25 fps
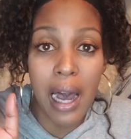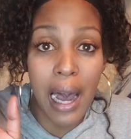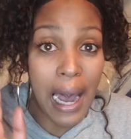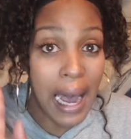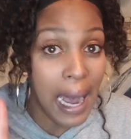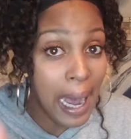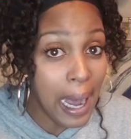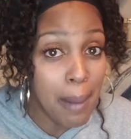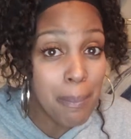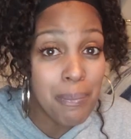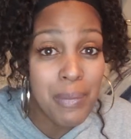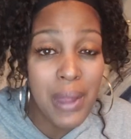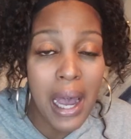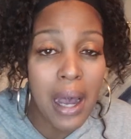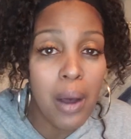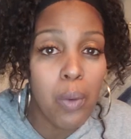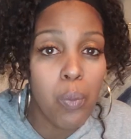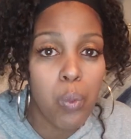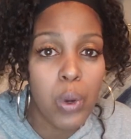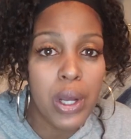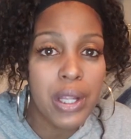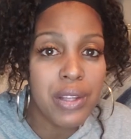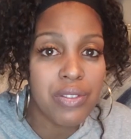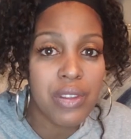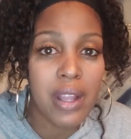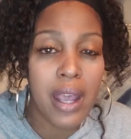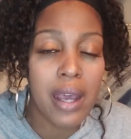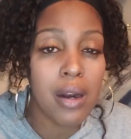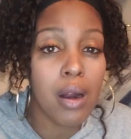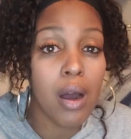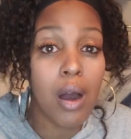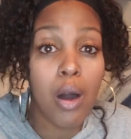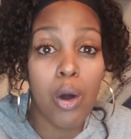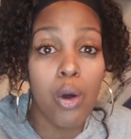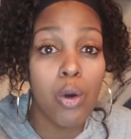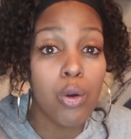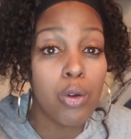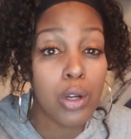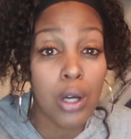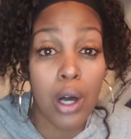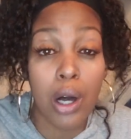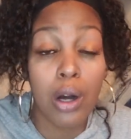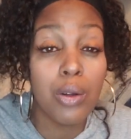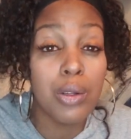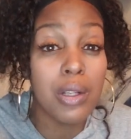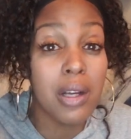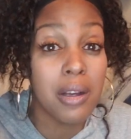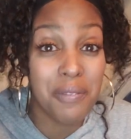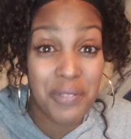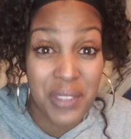I'm not with that whole
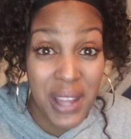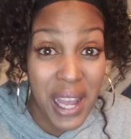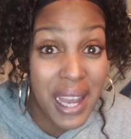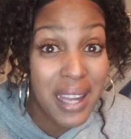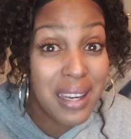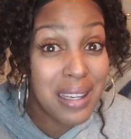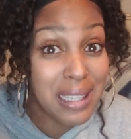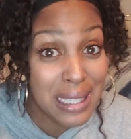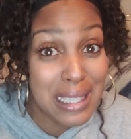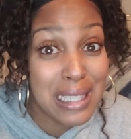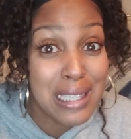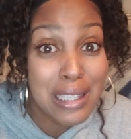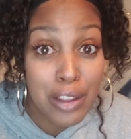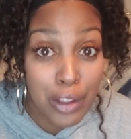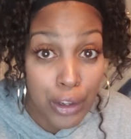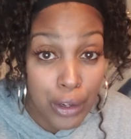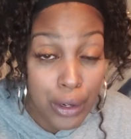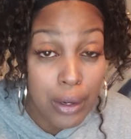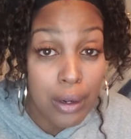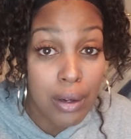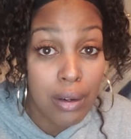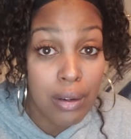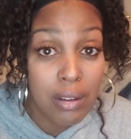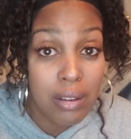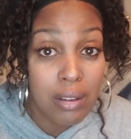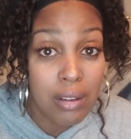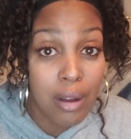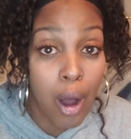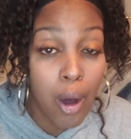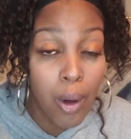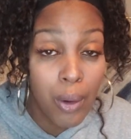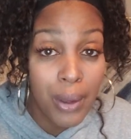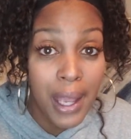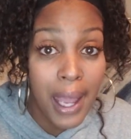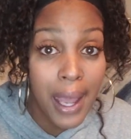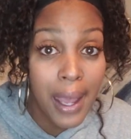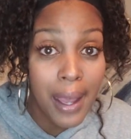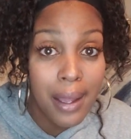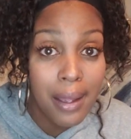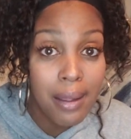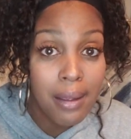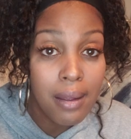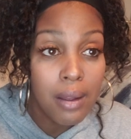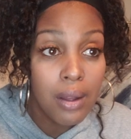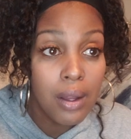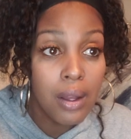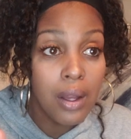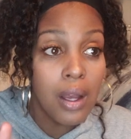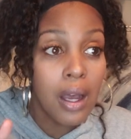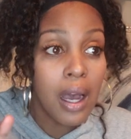cult of that either.
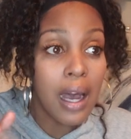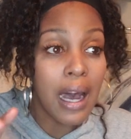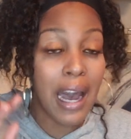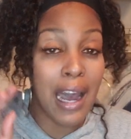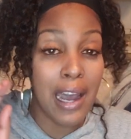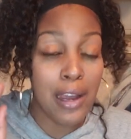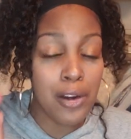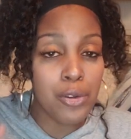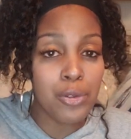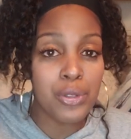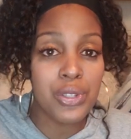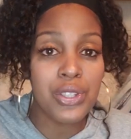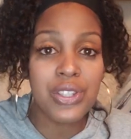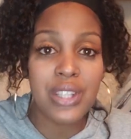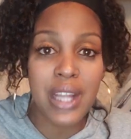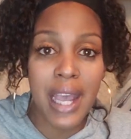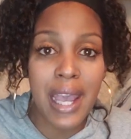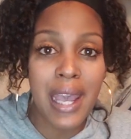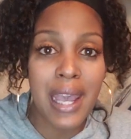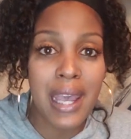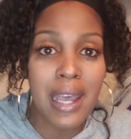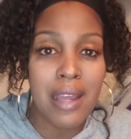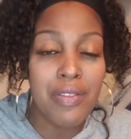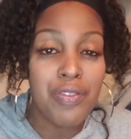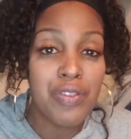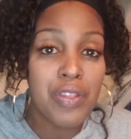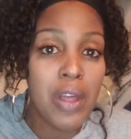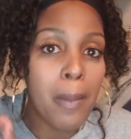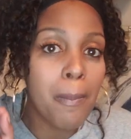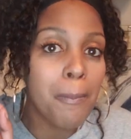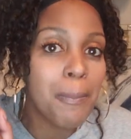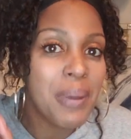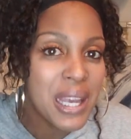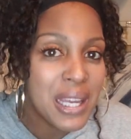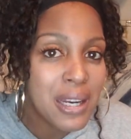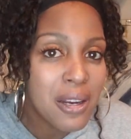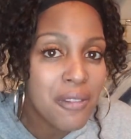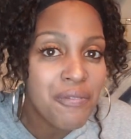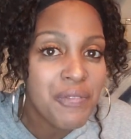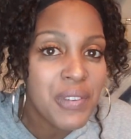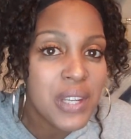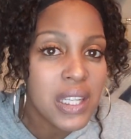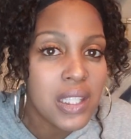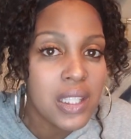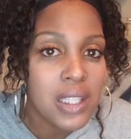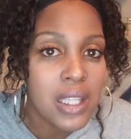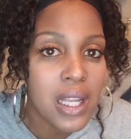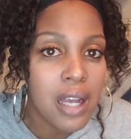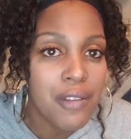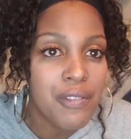Okay? I understand the
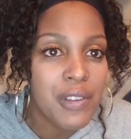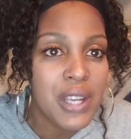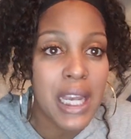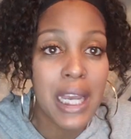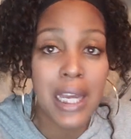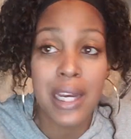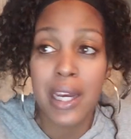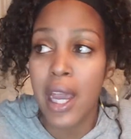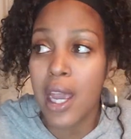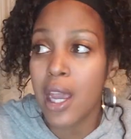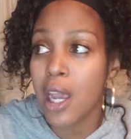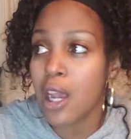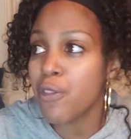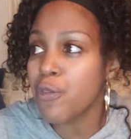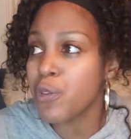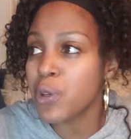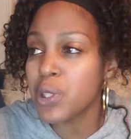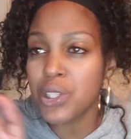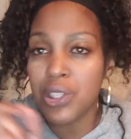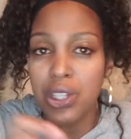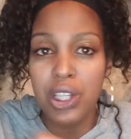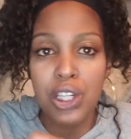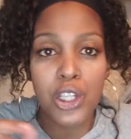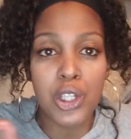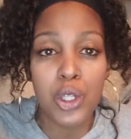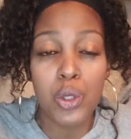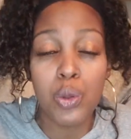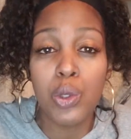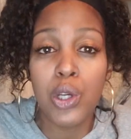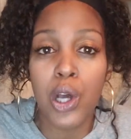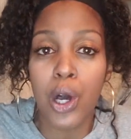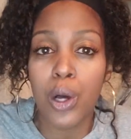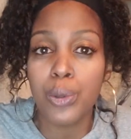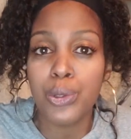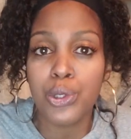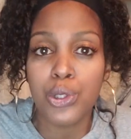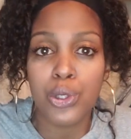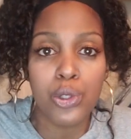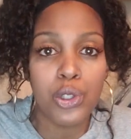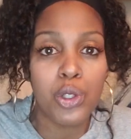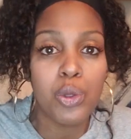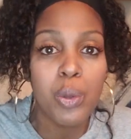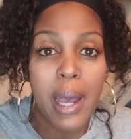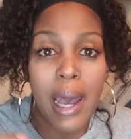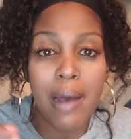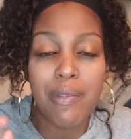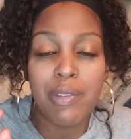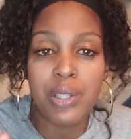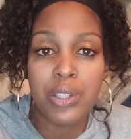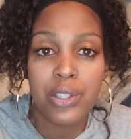benefits of it. In every city you go to, you
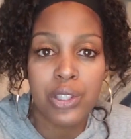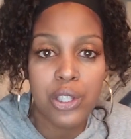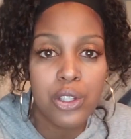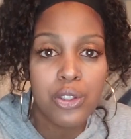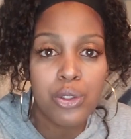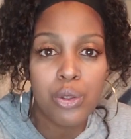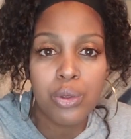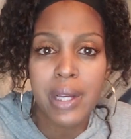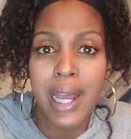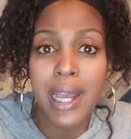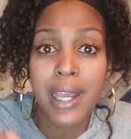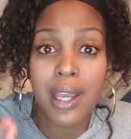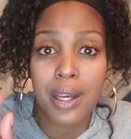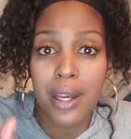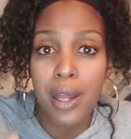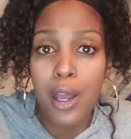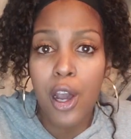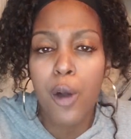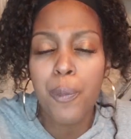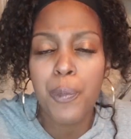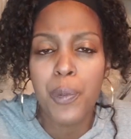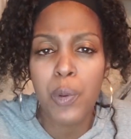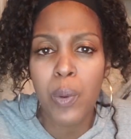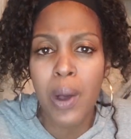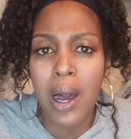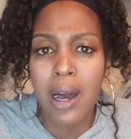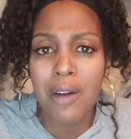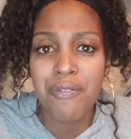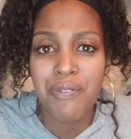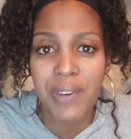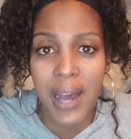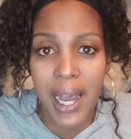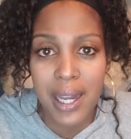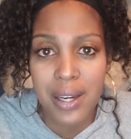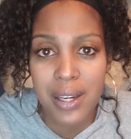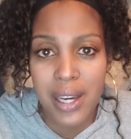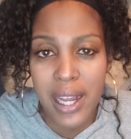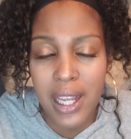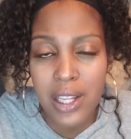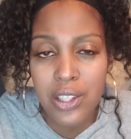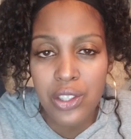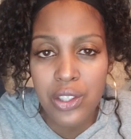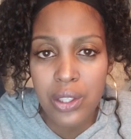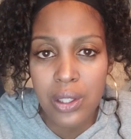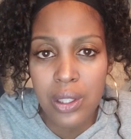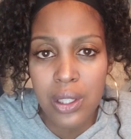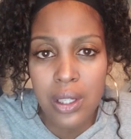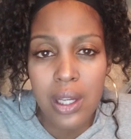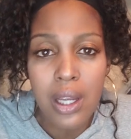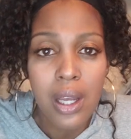have a sister that can help you out
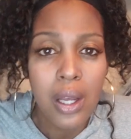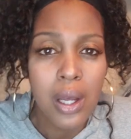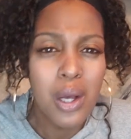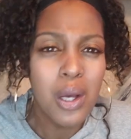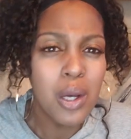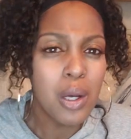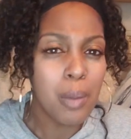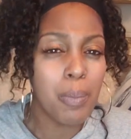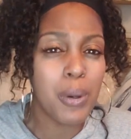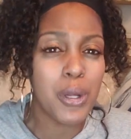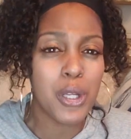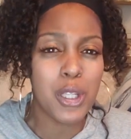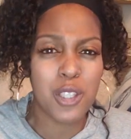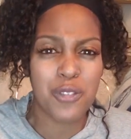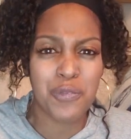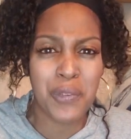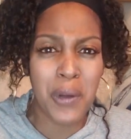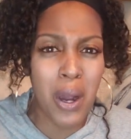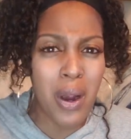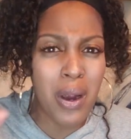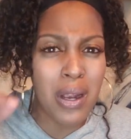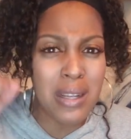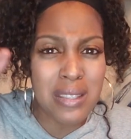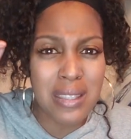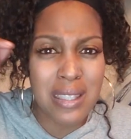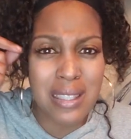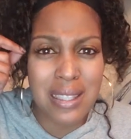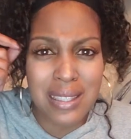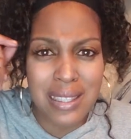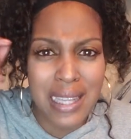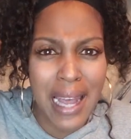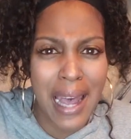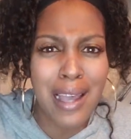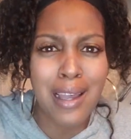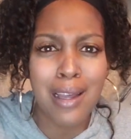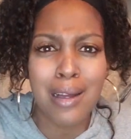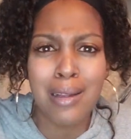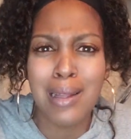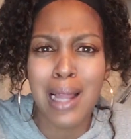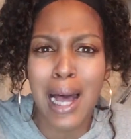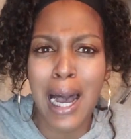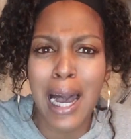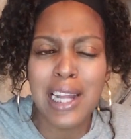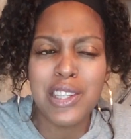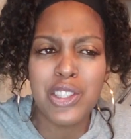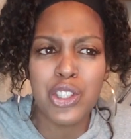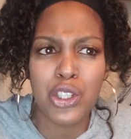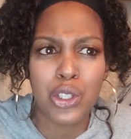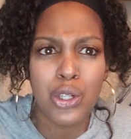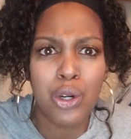financially. But as far as the
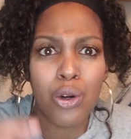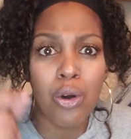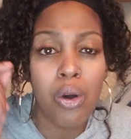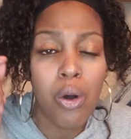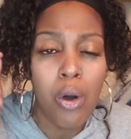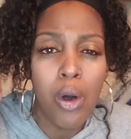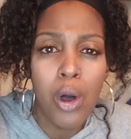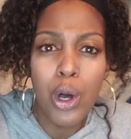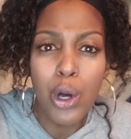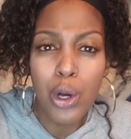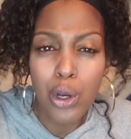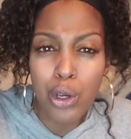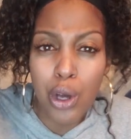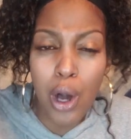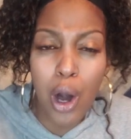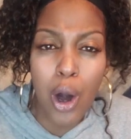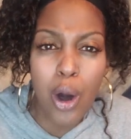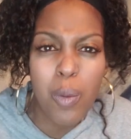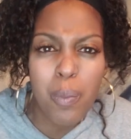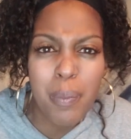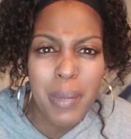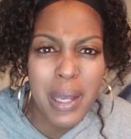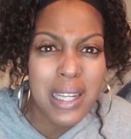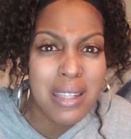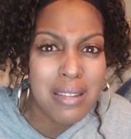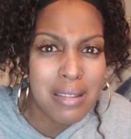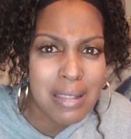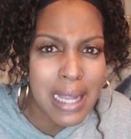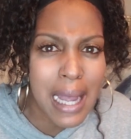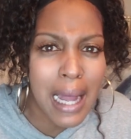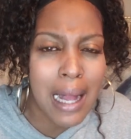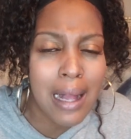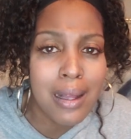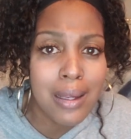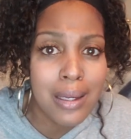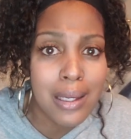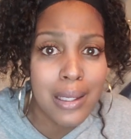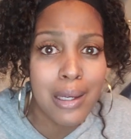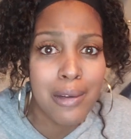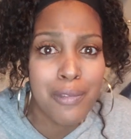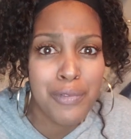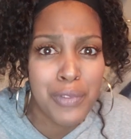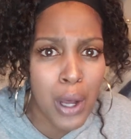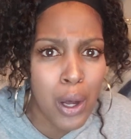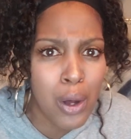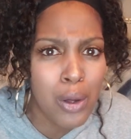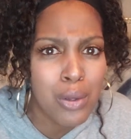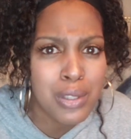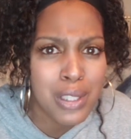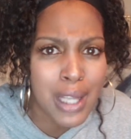psychological cult mentality of
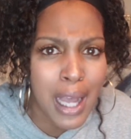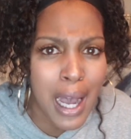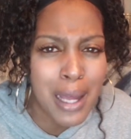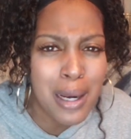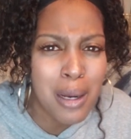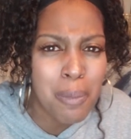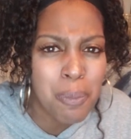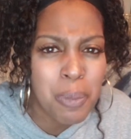those kind